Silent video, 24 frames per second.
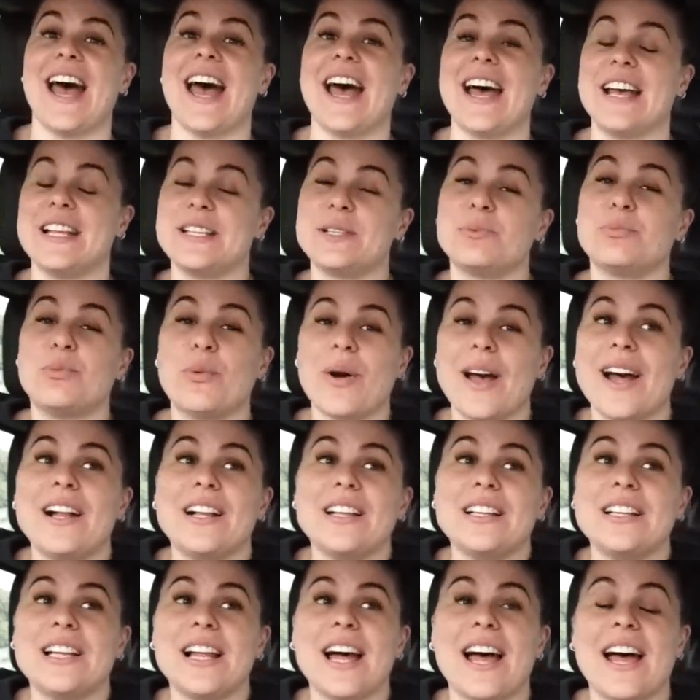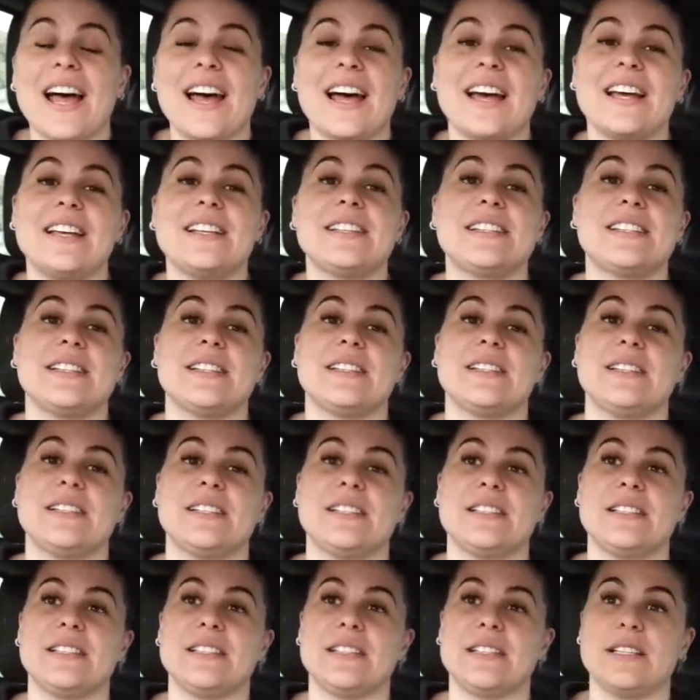As well as
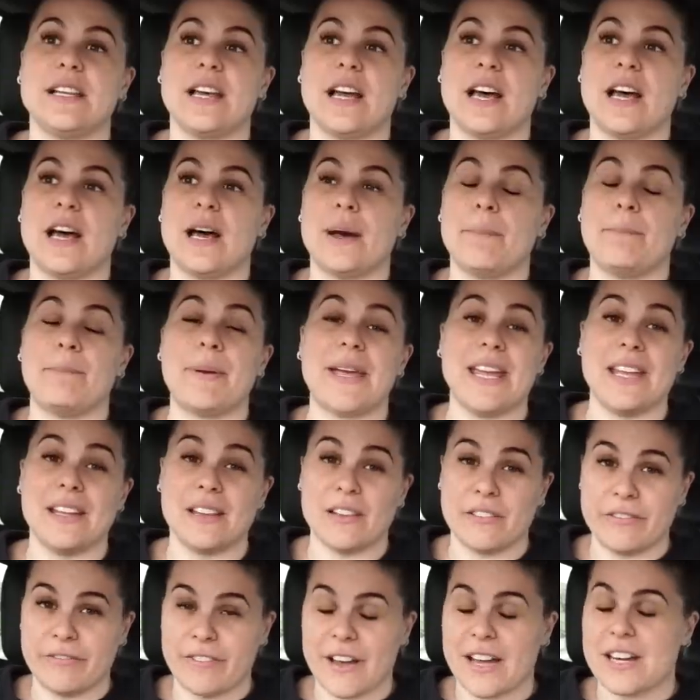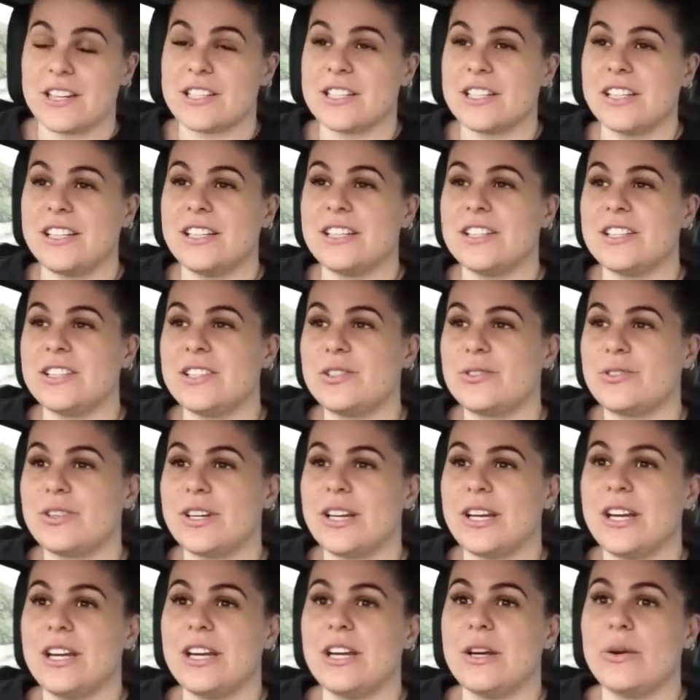uh, being in the fashion
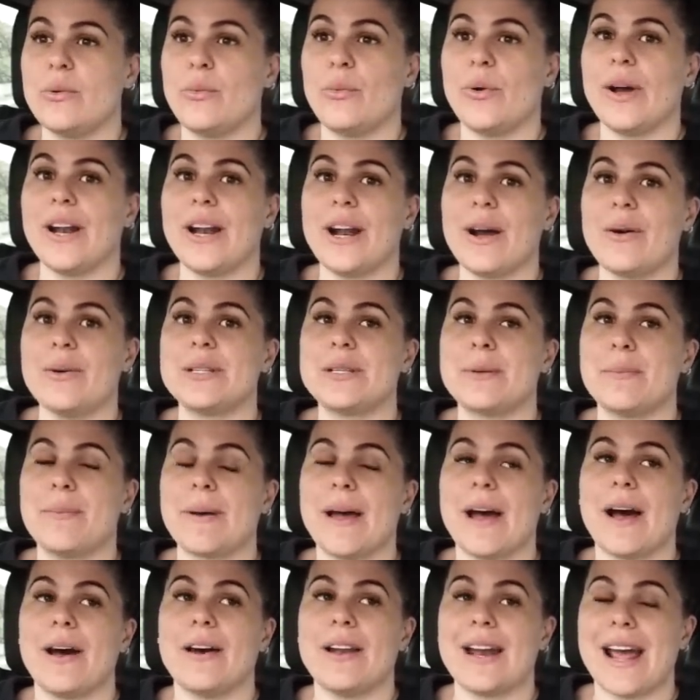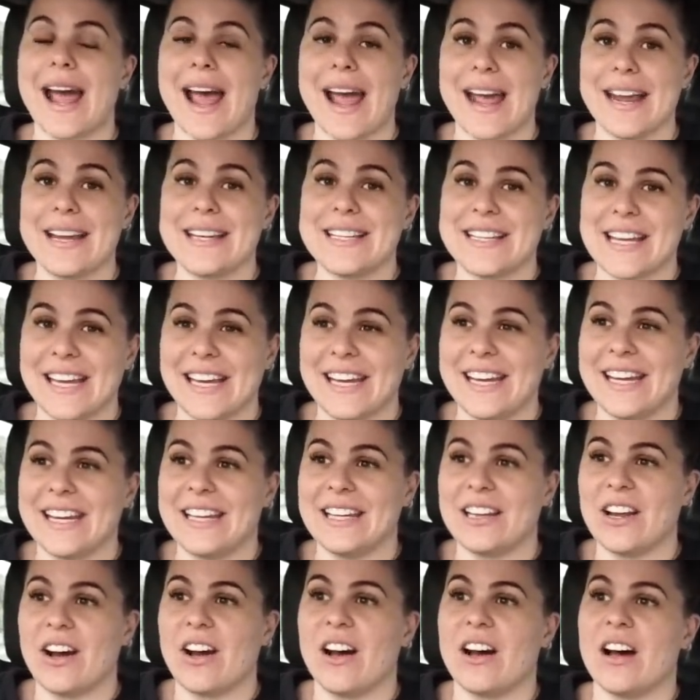industry, when I was about
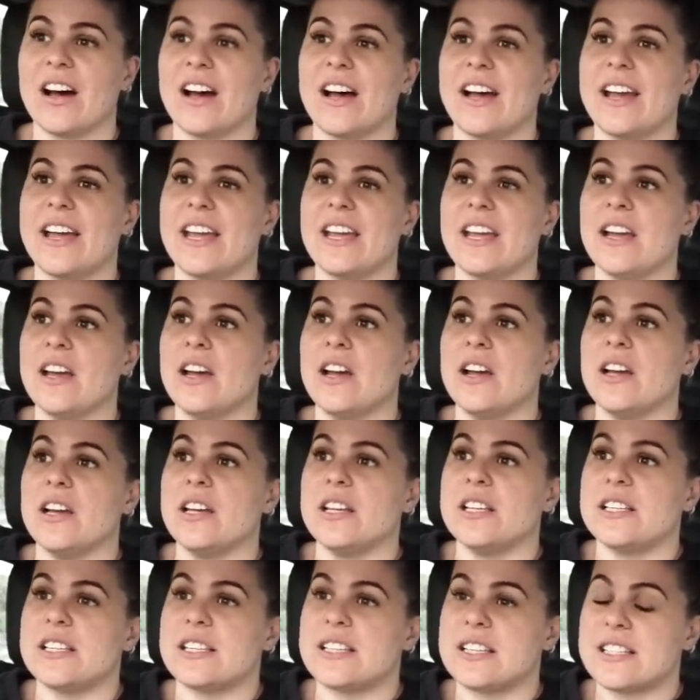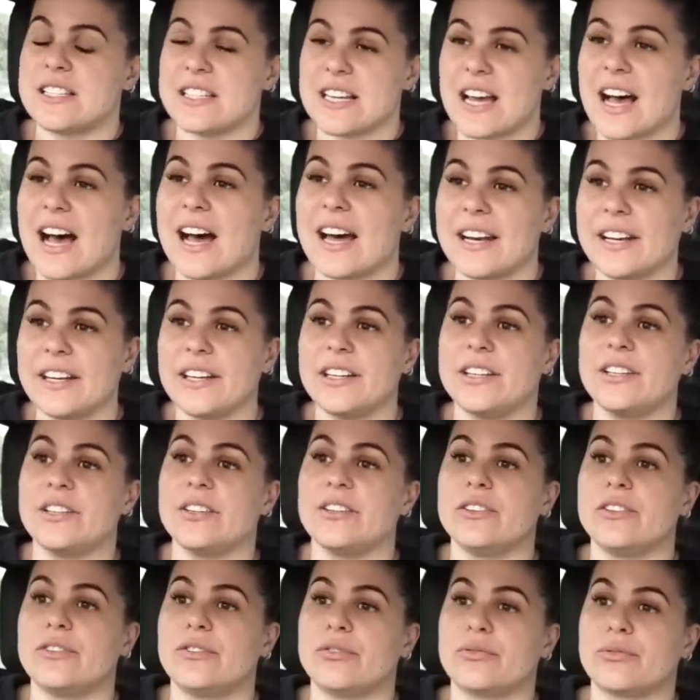18 I started
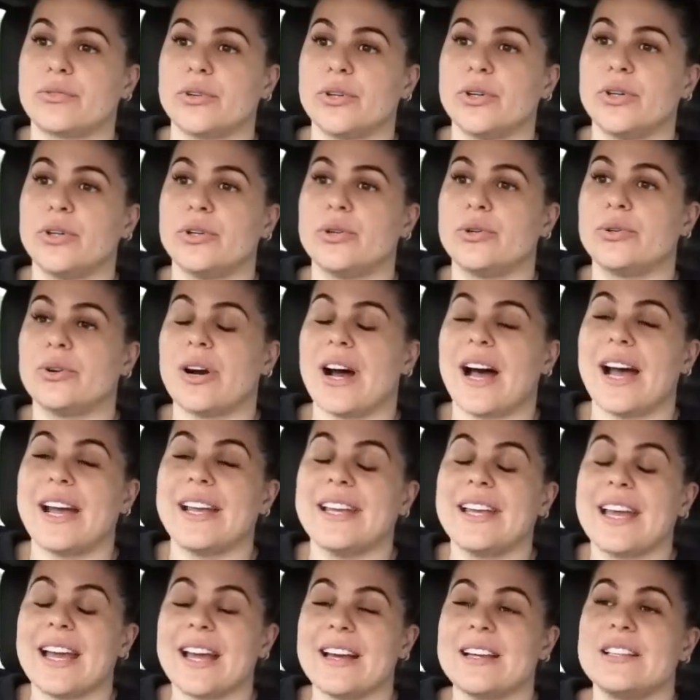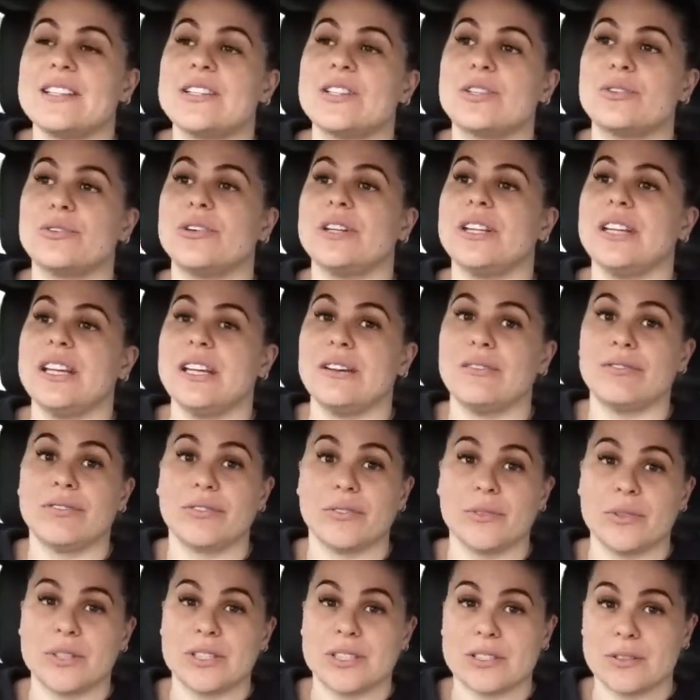through, I guess through the
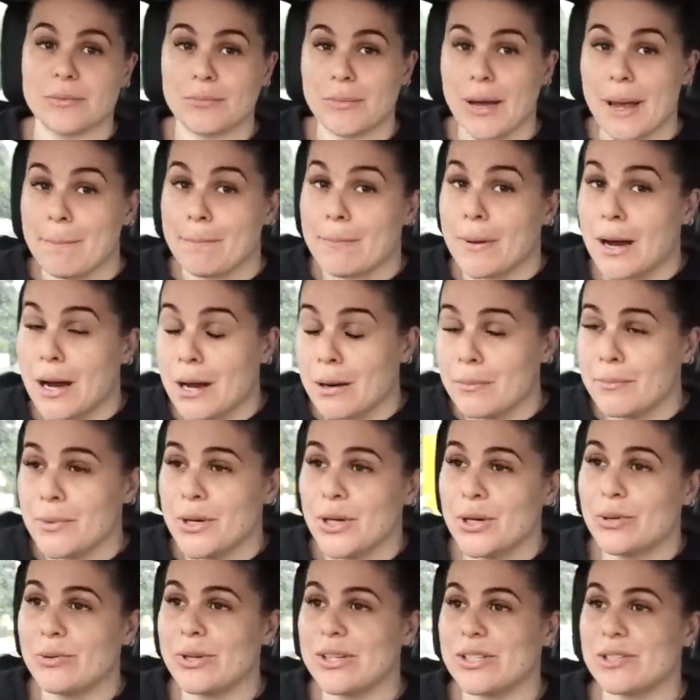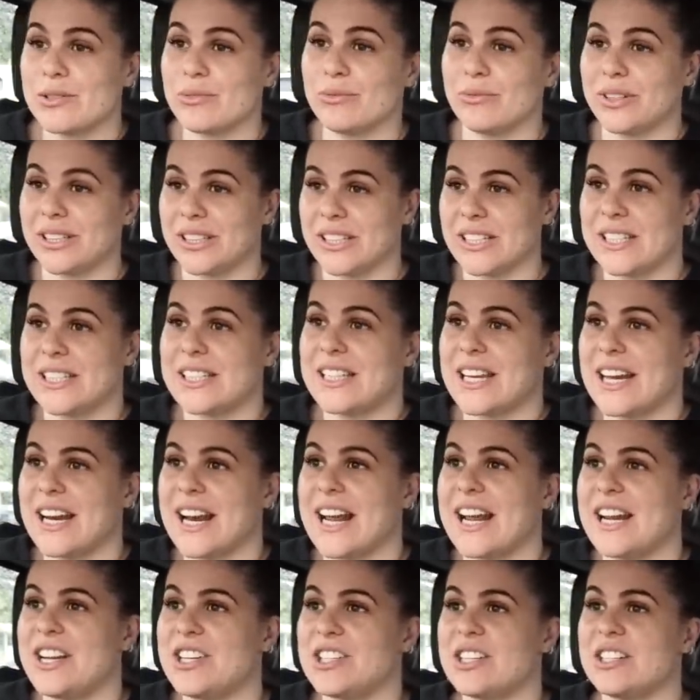influence of my mum who is a real estate
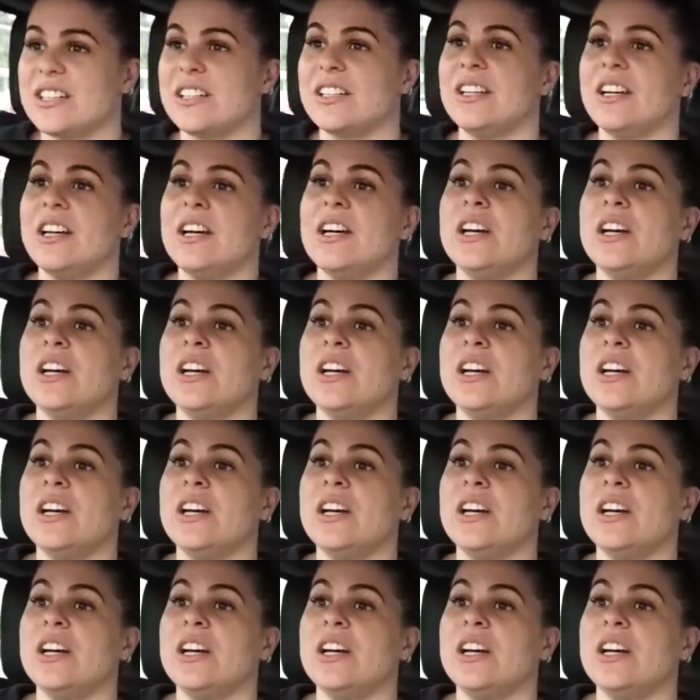agent,